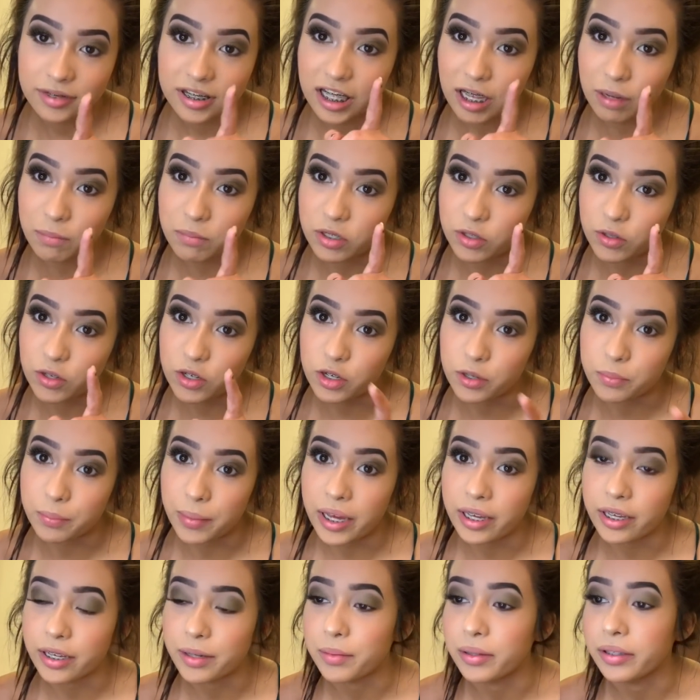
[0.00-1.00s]
I'm doing your
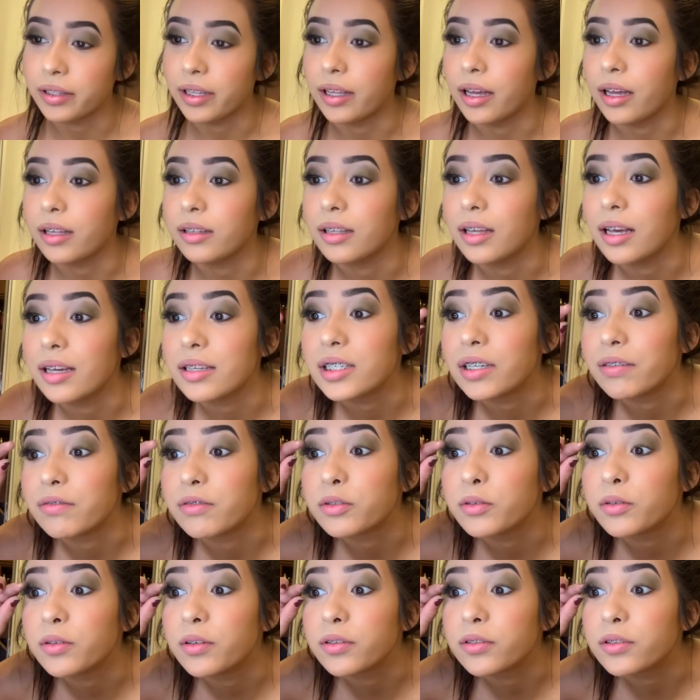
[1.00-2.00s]
makeup on the last day of
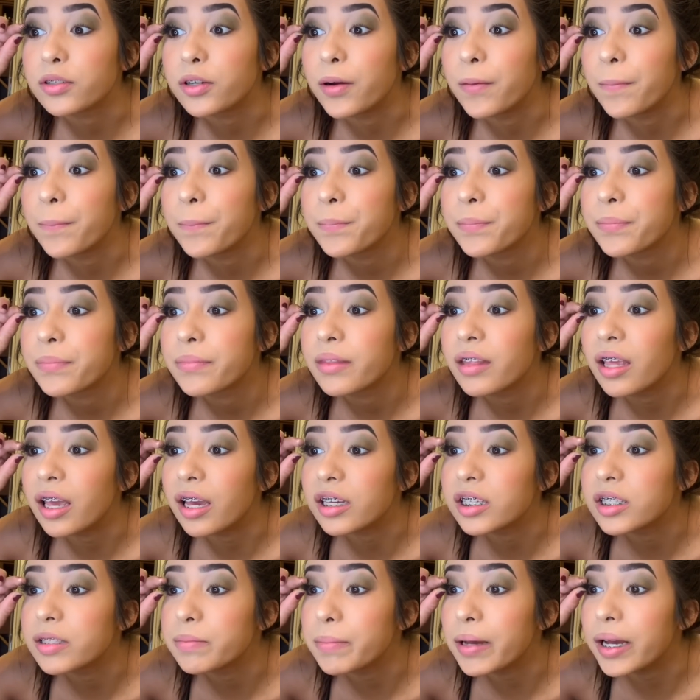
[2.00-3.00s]
school, so
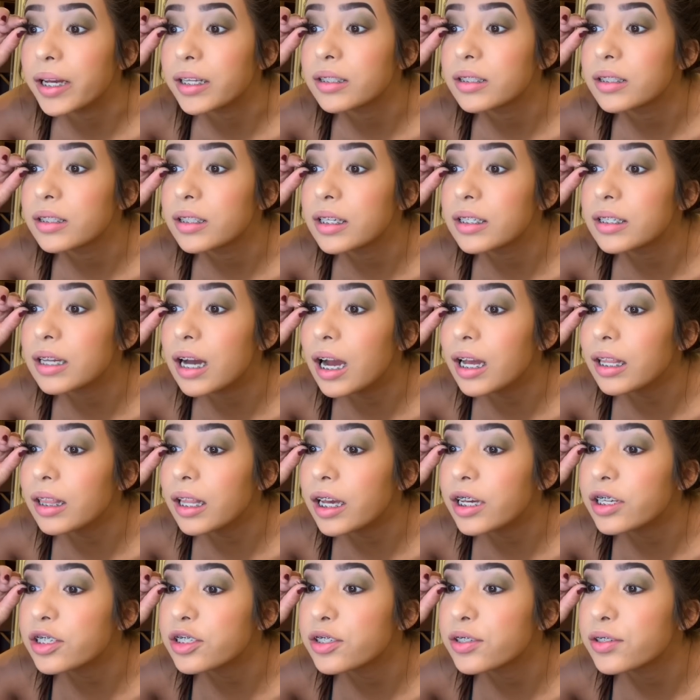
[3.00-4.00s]
expect these
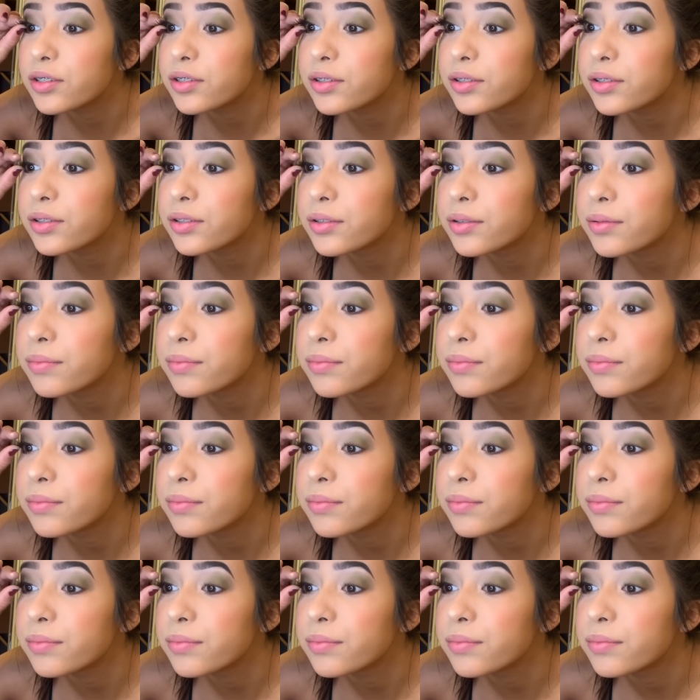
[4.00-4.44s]
eyelashes.